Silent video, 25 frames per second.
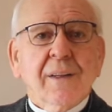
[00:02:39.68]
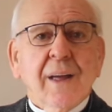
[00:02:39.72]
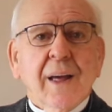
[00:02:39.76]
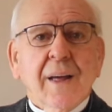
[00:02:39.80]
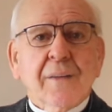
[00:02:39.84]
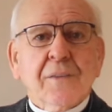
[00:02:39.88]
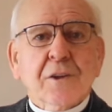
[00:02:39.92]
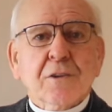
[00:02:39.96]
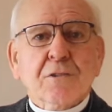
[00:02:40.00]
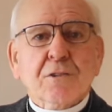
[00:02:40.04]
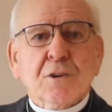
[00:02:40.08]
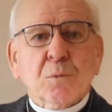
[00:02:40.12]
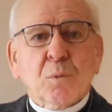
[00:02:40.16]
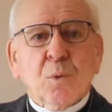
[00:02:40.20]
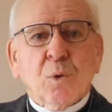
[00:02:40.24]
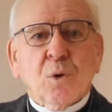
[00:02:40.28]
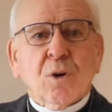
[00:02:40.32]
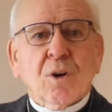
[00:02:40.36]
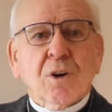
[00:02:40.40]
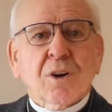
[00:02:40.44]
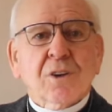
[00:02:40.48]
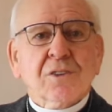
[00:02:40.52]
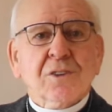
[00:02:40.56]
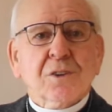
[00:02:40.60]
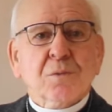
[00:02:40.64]
and the
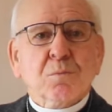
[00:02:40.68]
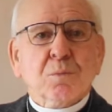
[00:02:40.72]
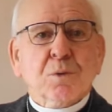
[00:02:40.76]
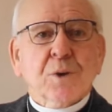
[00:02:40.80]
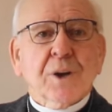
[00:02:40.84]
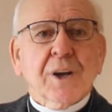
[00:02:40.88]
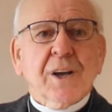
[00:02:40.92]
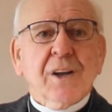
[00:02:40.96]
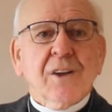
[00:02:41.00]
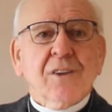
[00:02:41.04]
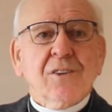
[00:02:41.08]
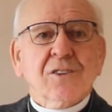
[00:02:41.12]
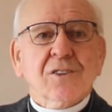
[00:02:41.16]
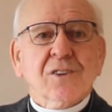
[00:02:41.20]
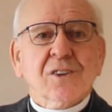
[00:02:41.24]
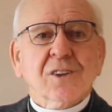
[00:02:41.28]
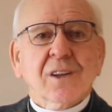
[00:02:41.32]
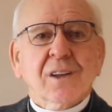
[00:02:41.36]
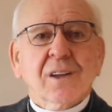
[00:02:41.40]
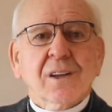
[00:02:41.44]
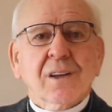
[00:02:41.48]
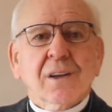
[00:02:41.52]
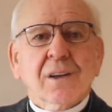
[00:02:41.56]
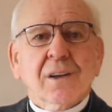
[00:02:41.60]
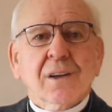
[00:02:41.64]
rewards it brings,
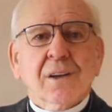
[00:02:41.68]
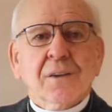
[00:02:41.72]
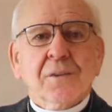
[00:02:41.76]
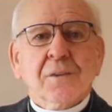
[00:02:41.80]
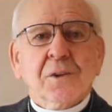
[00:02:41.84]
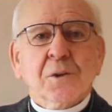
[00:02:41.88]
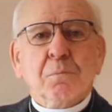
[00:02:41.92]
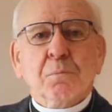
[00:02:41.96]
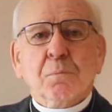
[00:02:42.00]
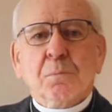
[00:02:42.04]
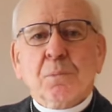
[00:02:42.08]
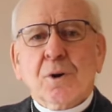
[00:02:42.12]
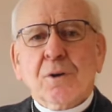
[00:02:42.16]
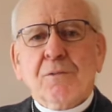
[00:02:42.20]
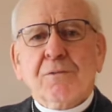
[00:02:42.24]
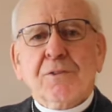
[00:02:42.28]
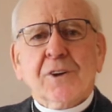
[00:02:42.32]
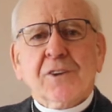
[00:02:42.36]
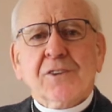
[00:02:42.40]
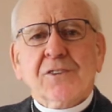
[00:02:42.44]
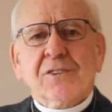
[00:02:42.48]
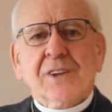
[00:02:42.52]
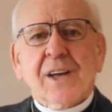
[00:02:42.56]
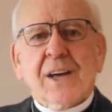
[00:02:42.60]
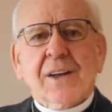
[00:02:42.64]
the
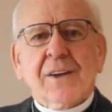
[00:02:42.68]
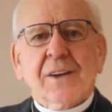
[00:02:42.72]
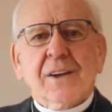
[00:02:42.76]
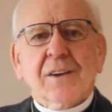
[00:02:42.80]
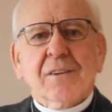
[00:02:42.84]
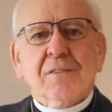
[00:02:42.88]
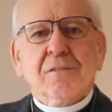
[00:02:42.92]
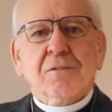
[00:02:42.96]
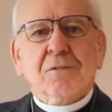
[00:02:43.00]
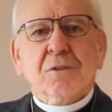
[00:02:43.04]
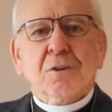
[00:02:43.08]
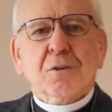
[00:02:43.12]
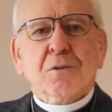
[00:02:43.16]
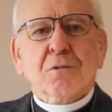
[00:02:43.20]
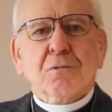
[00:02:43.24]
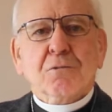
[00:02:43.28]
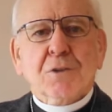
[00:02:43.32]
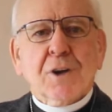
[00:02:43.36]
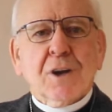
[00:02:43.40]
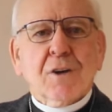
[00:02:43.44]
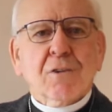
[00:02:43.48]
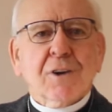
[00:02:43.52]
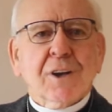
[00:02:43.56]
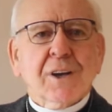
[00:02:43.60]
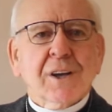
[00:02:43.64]
perfect setting for
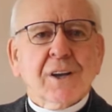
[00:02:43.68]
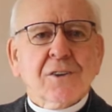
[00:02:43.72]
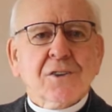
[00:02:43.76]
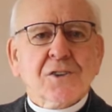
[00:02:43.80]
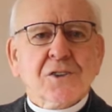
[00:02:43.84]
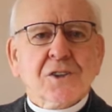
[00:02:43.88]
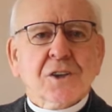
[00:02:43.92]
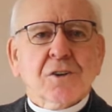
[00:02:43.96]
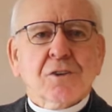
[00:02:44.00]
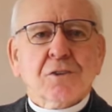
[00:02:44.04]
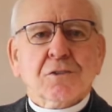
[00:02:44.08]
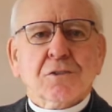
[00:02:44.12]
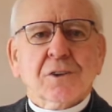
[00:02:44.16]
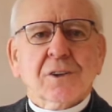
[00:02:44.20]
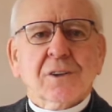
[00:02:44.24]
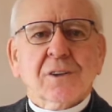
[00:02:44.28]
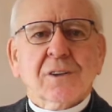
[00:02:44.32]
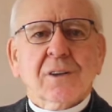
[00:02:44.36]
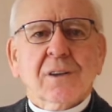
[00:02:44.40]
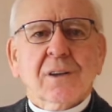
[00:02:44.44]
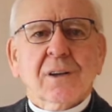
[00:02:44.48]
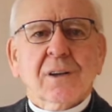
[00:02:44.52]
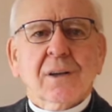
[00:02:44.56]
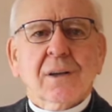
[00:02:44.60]
rearing children.